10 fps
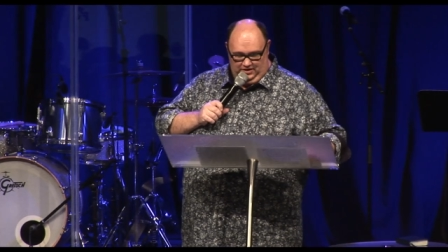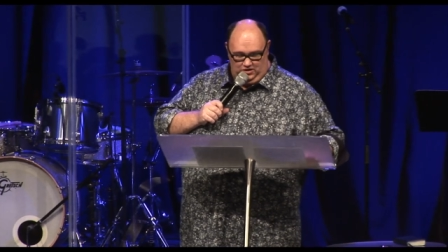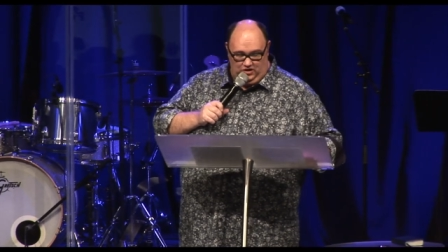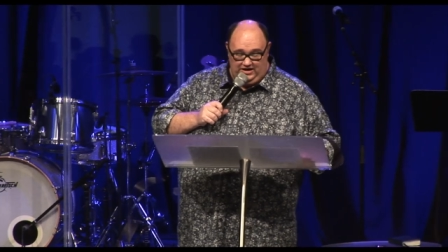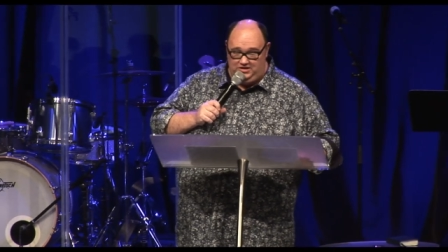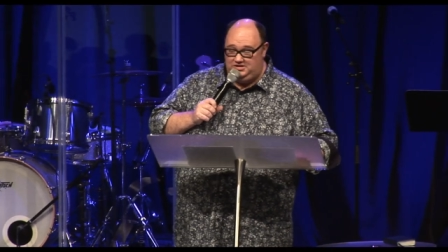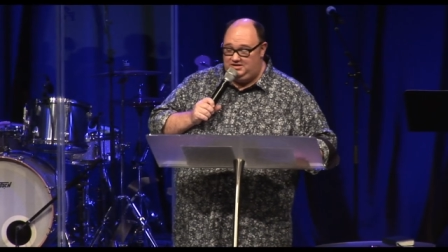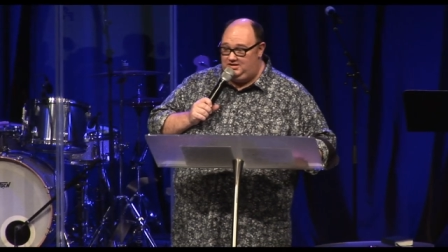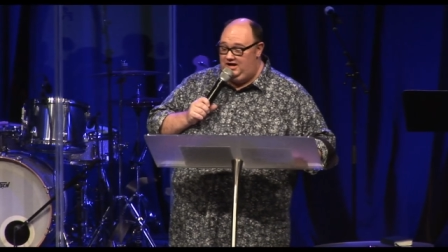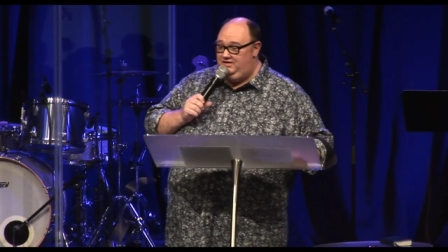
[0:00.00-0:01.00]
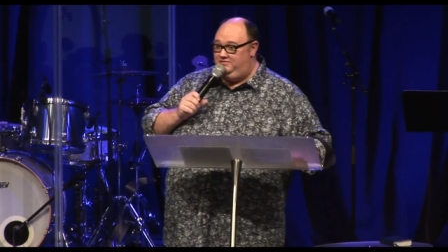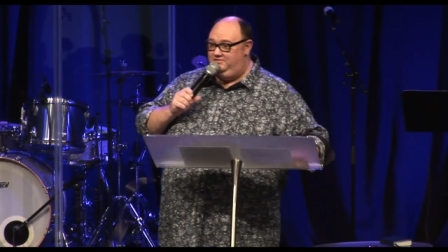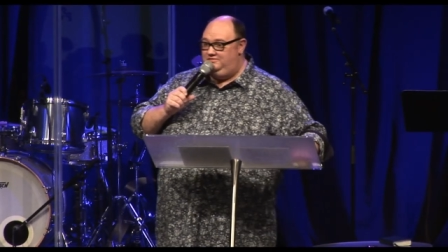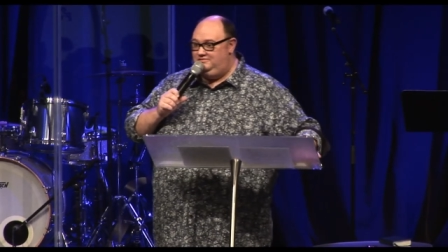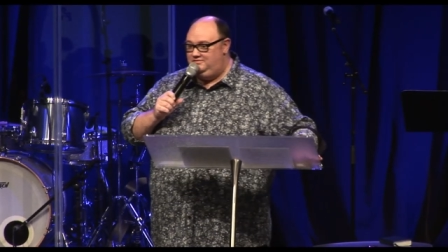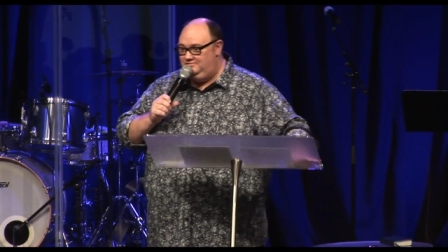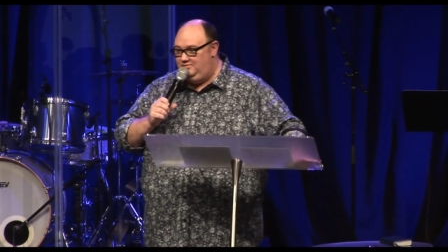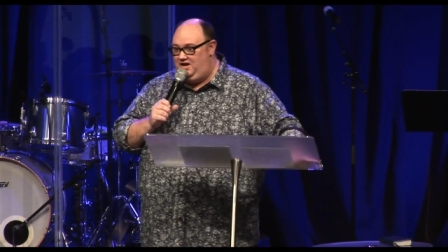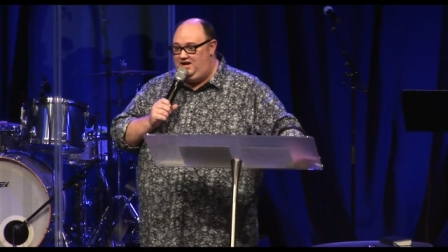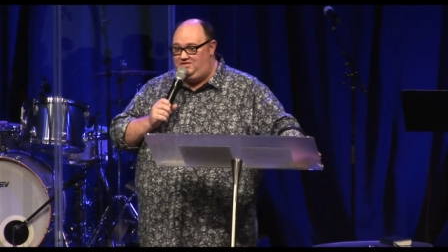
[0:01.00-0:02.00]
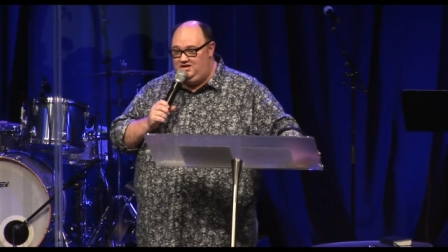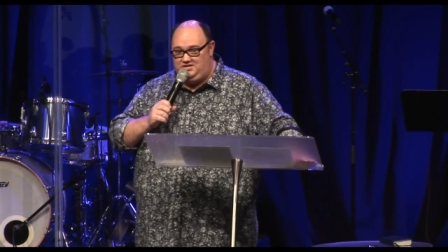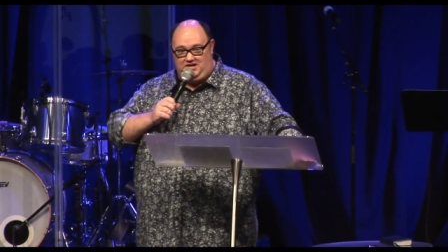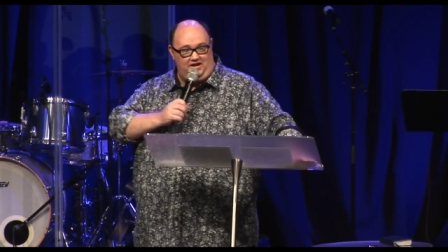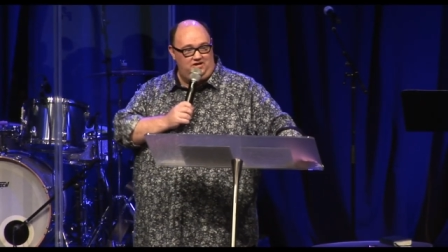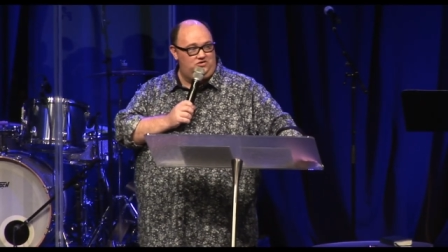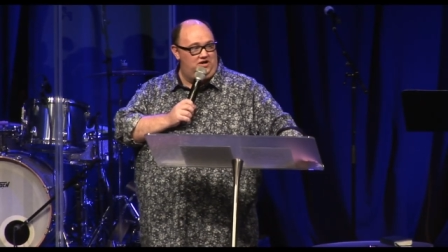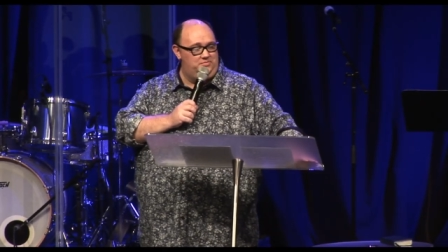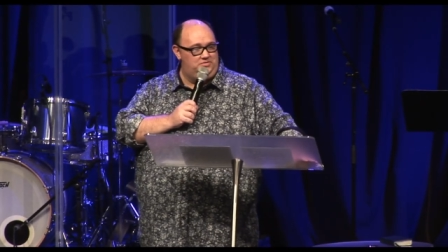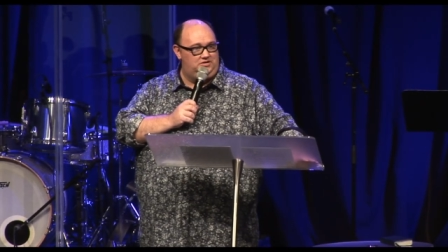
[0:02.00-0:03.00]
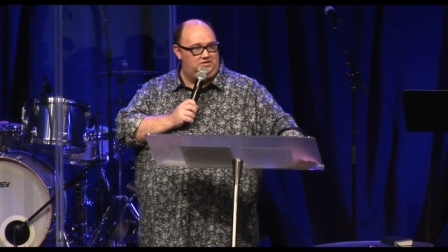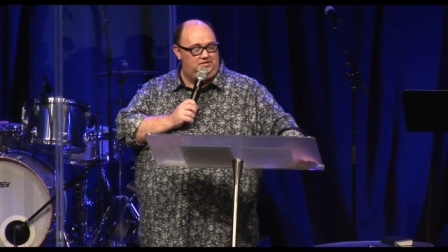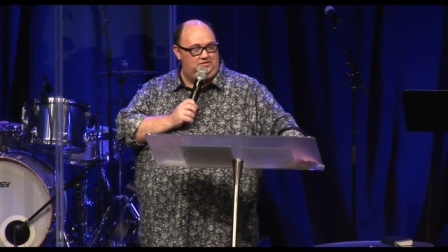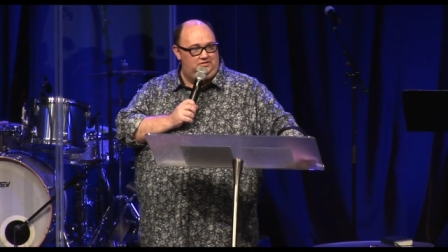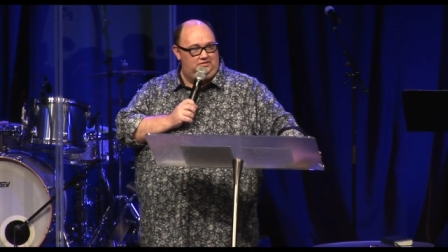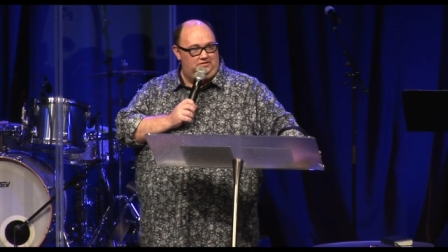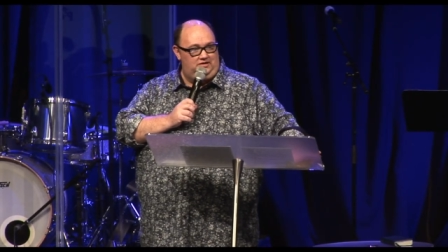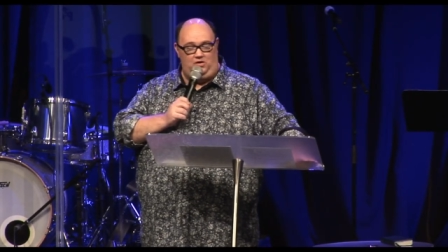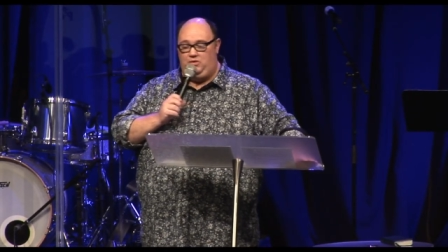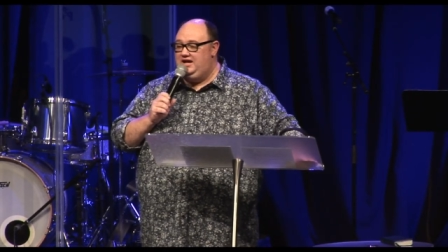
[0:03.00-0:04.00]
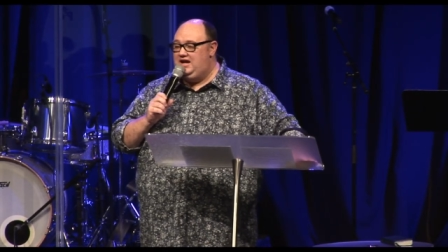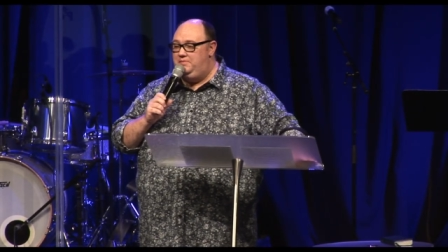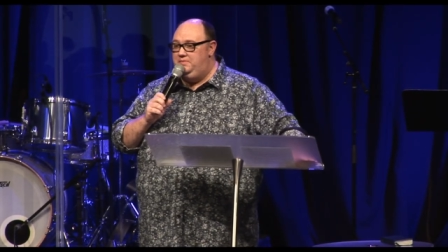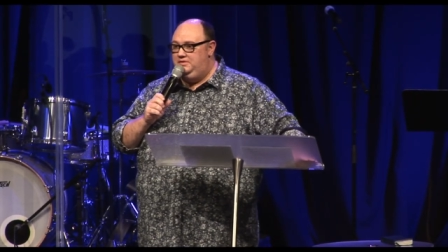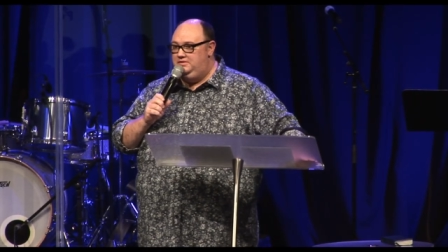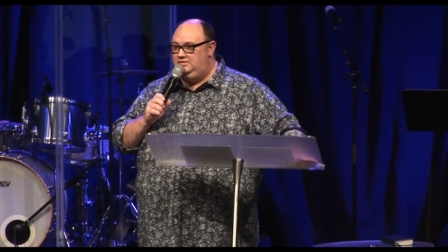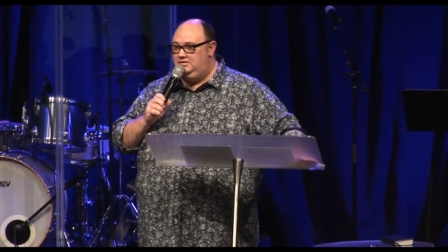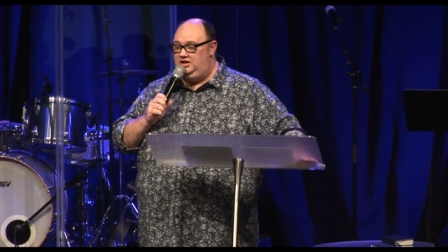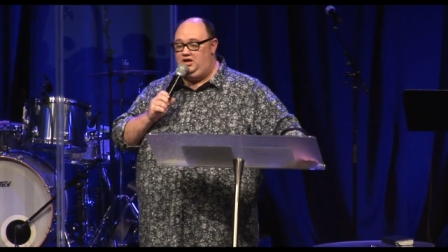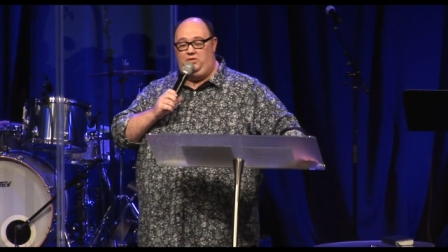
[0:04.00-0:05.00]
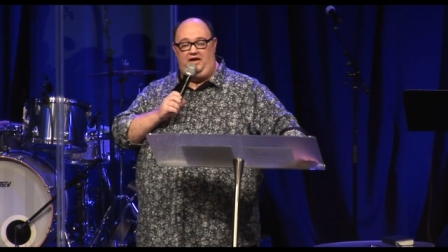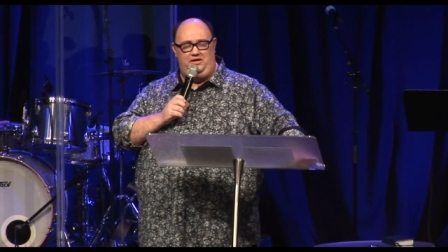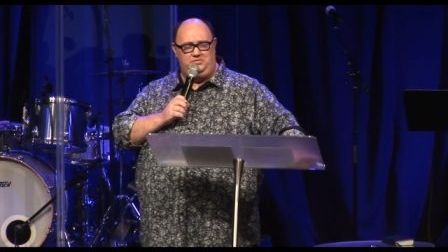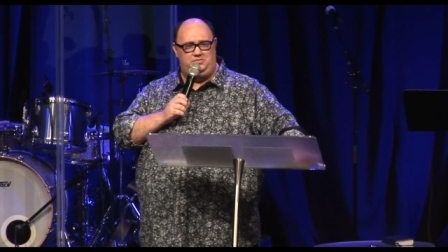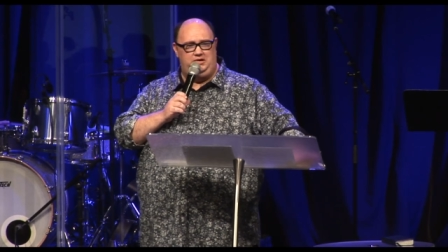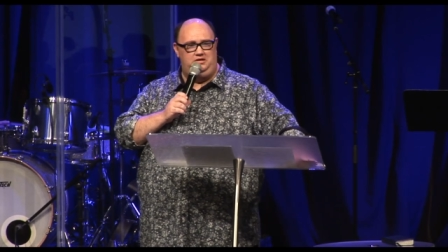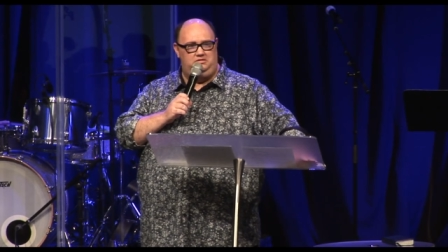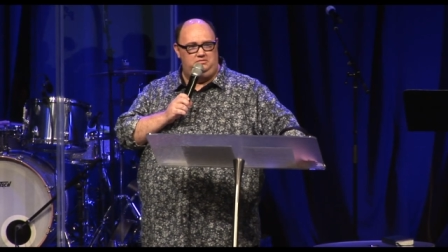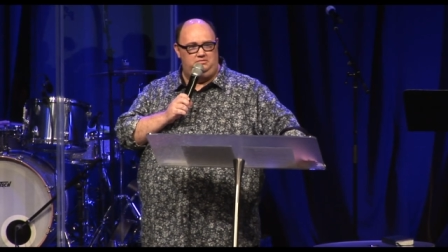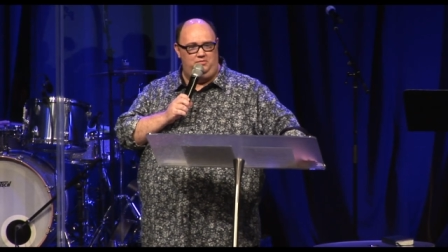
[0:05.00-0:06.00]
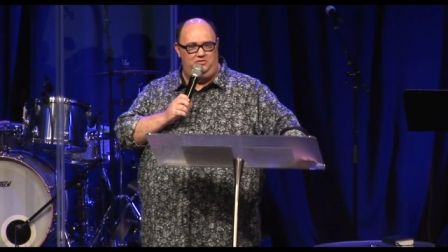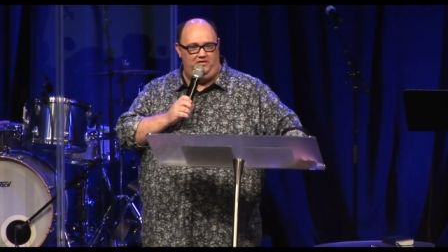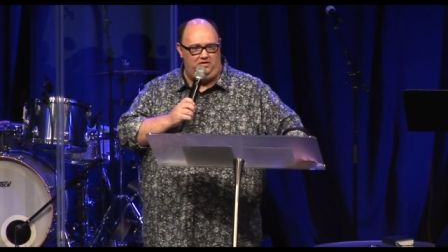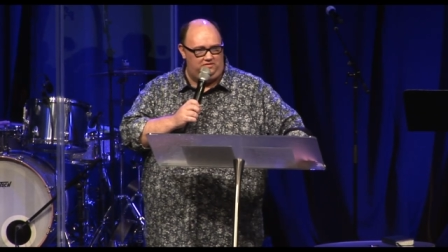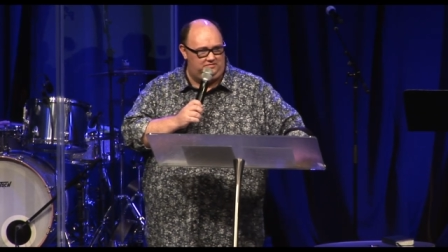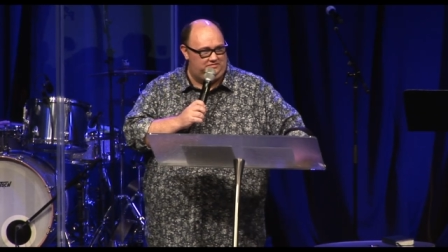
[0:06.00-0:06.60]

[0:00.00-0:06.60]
You know, I used to kind of, when I had those kind of dreams, I'd wake up, I'd go, wow, that was weird, move on.